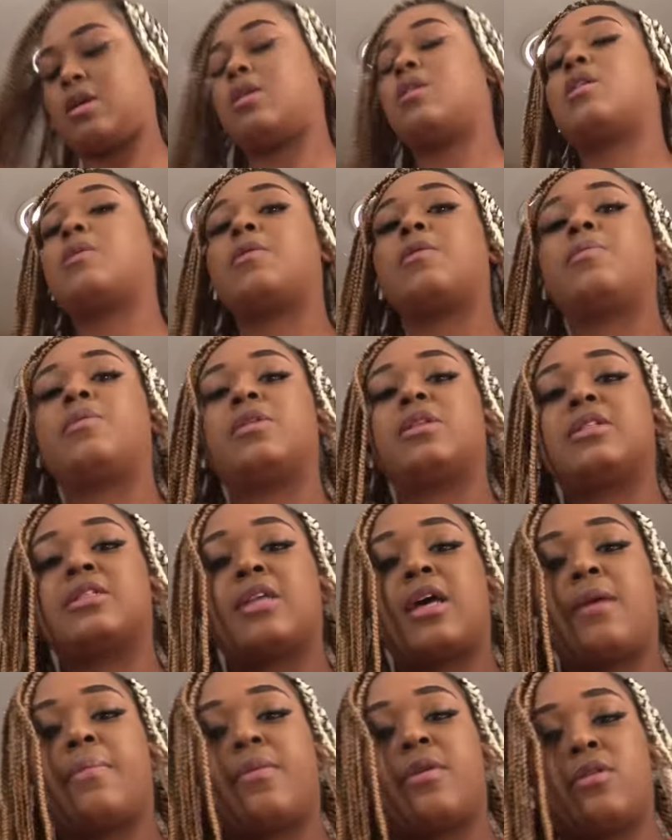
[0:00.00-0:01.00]
let me put the
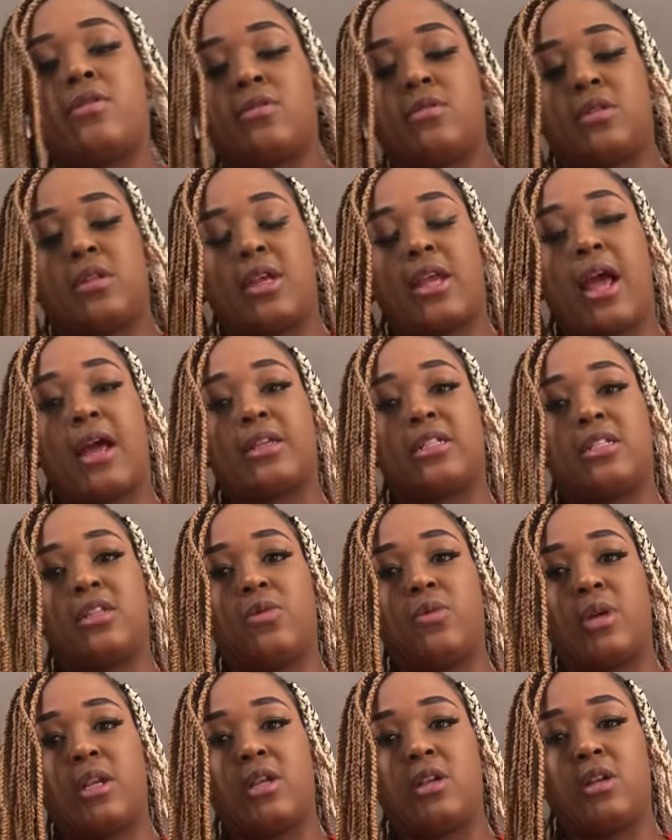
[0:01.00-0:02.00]
top on so y'all can see
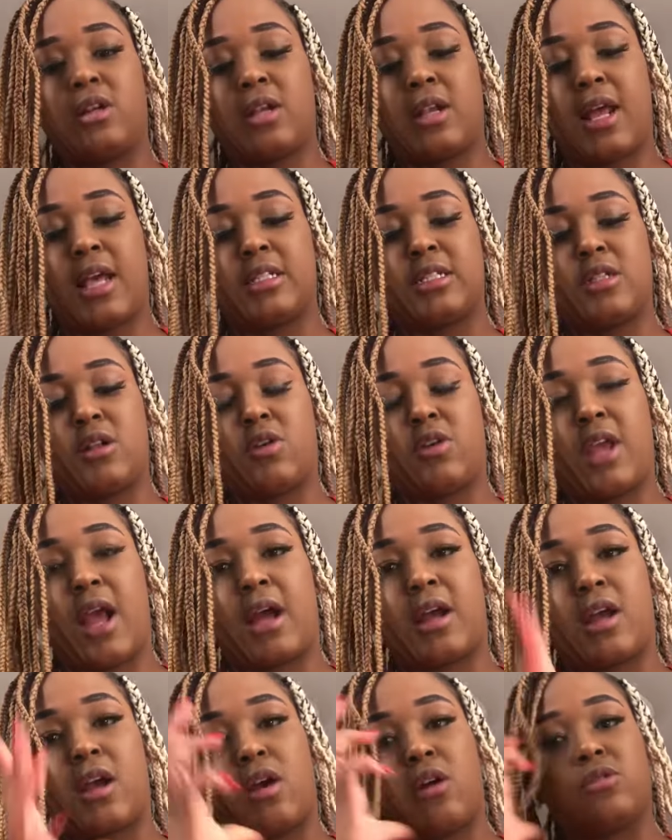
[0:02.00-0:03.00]
what it looked like. So y'all
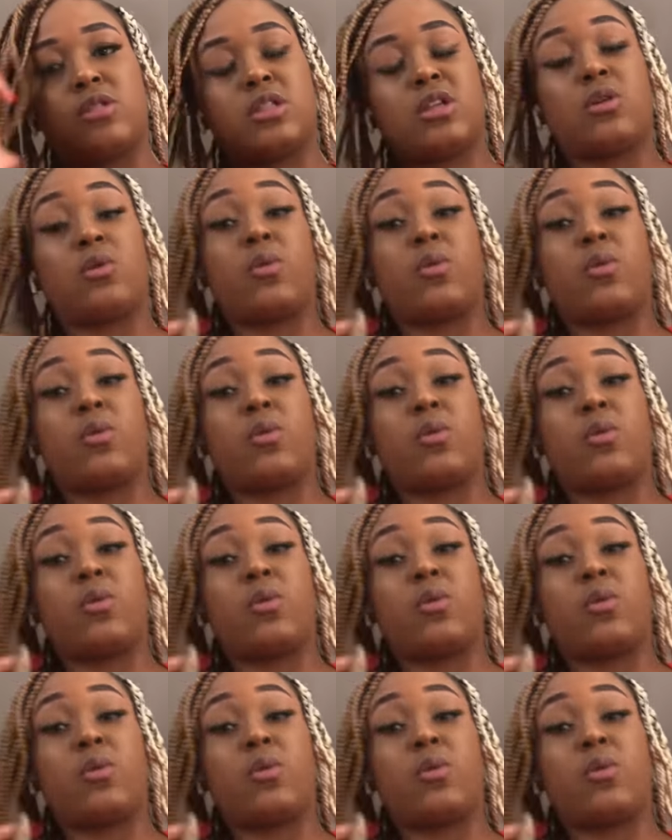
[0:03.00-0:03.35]
can go to the